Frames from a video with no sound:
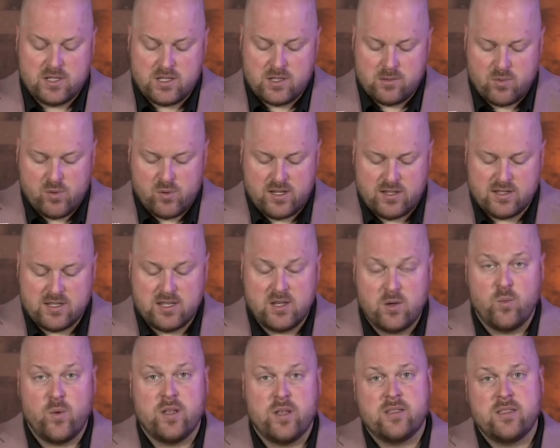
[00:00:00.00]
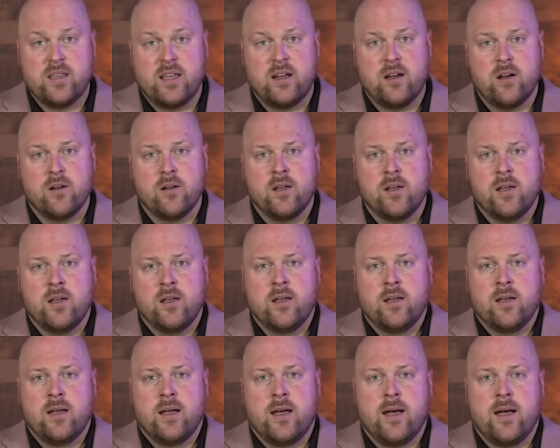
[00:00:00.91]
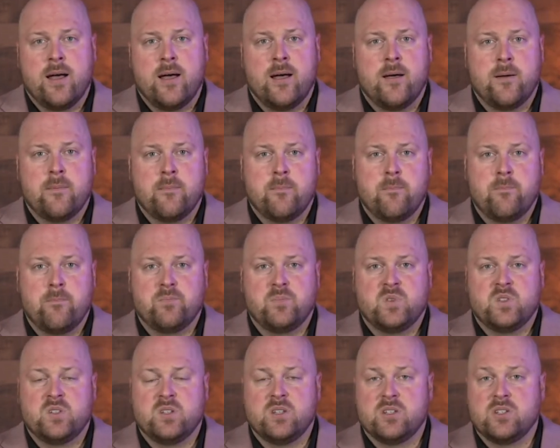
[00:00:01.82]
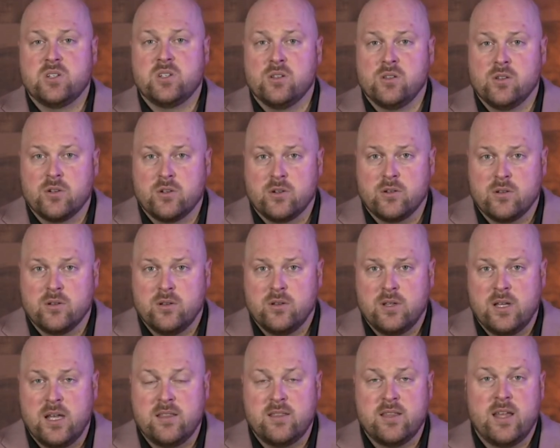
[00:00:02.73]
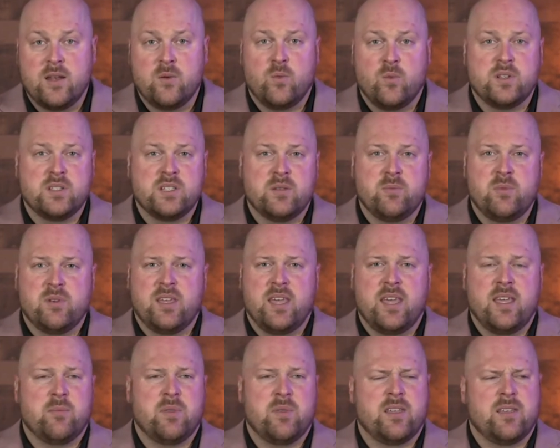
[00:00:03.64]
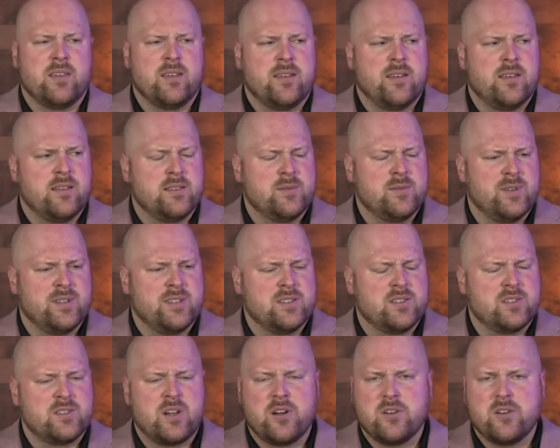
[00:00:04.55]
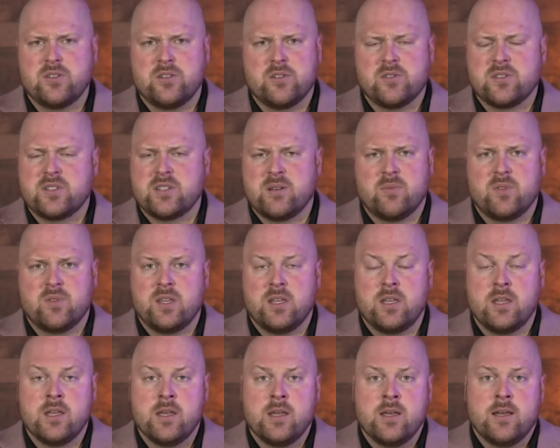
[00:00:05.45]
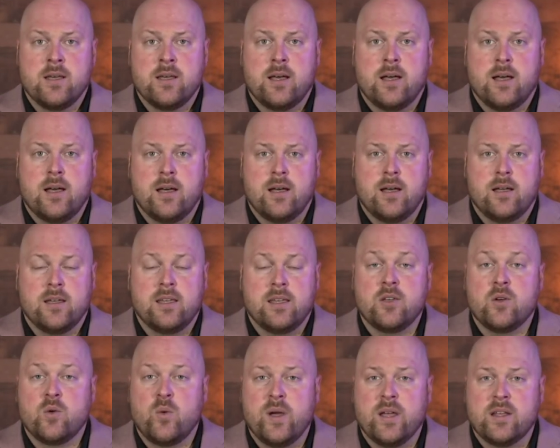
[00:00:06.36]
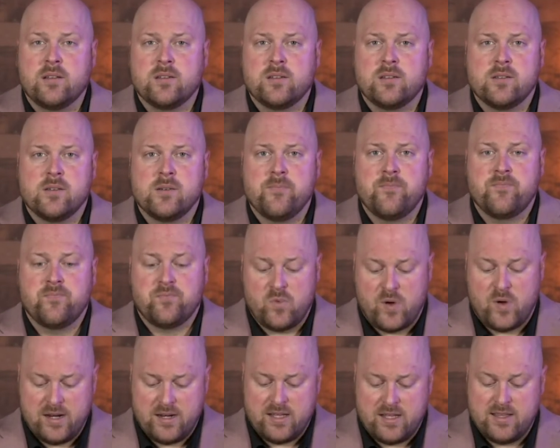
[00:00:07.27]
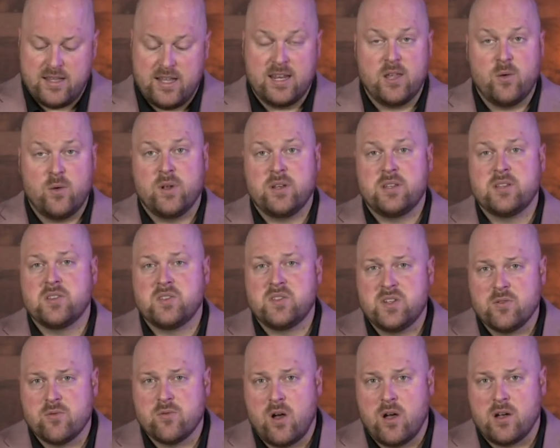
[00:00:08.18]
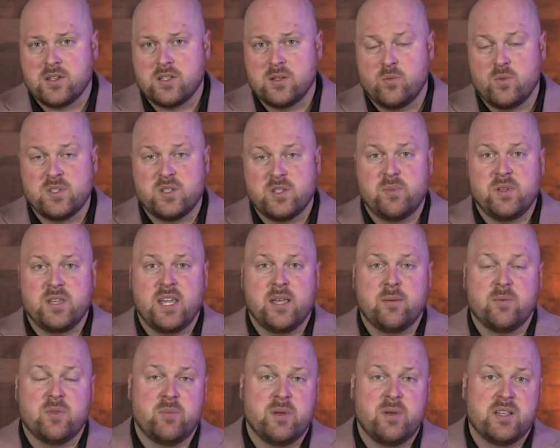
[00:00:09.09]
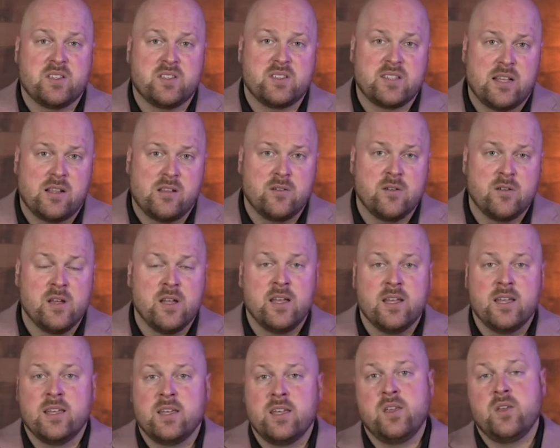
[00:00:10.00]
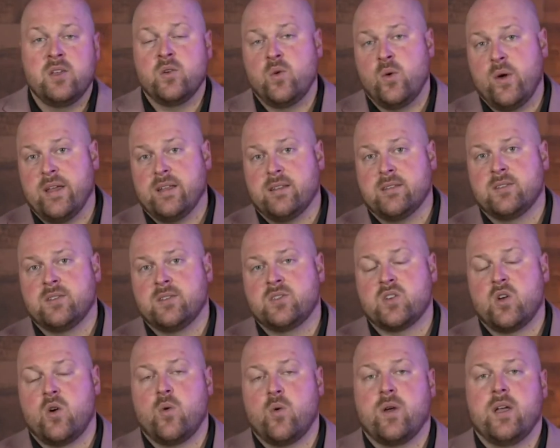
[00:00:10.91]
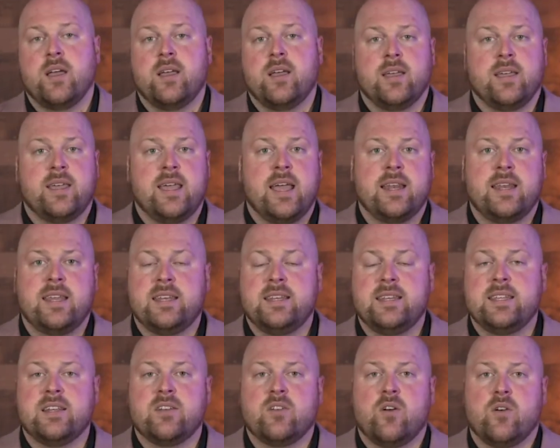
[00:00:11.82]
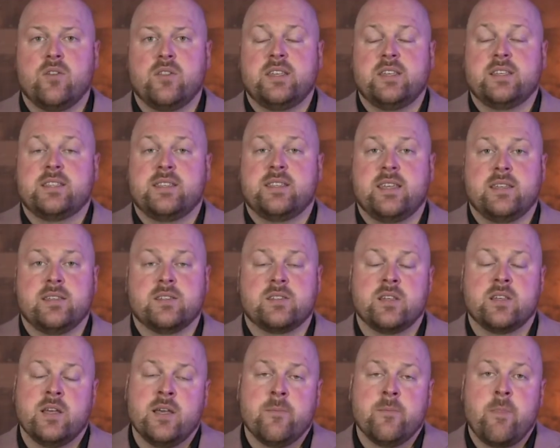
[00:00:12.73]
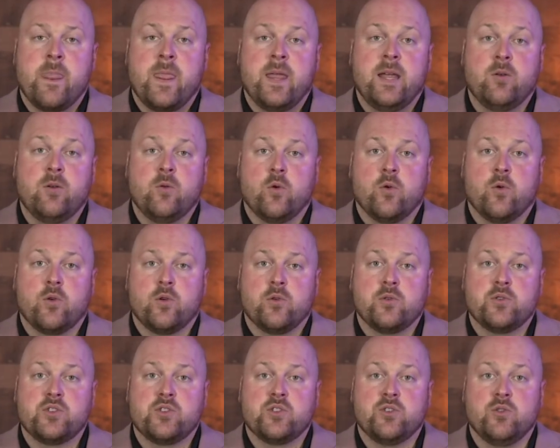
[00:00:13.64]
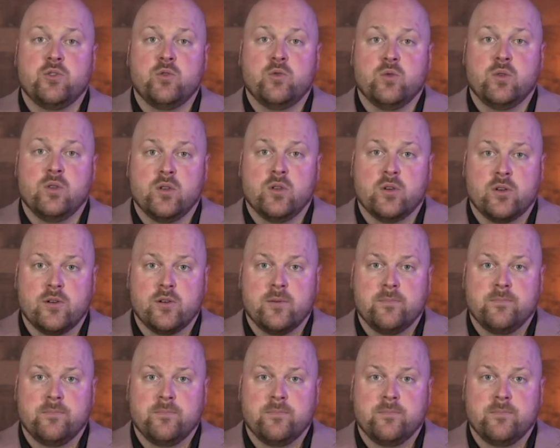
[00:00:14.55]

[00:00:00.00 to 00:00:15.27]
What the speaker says: the Marines. He went there to learn. And then once he became like a sergeant or something, he quit, right? And then he went to Xerox. And once he became the bestseller, he quit. So again, he did all these things in order to learn,